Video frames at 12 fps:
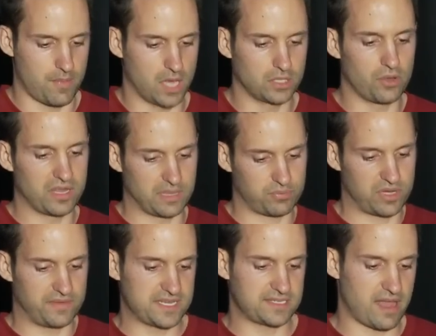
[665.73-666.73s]
unloading the
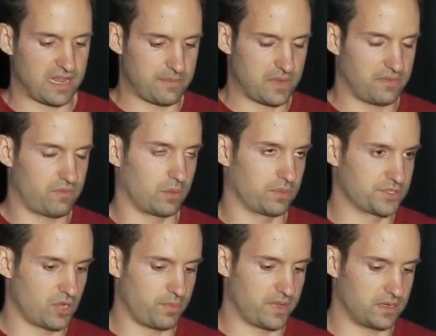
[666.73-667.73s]
previous document if one was
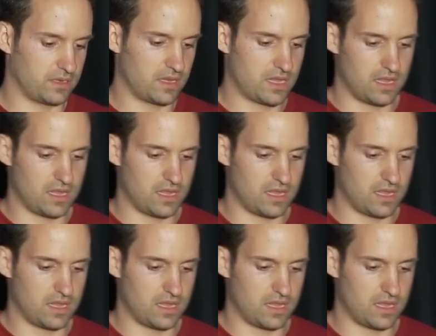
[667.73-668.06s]
open.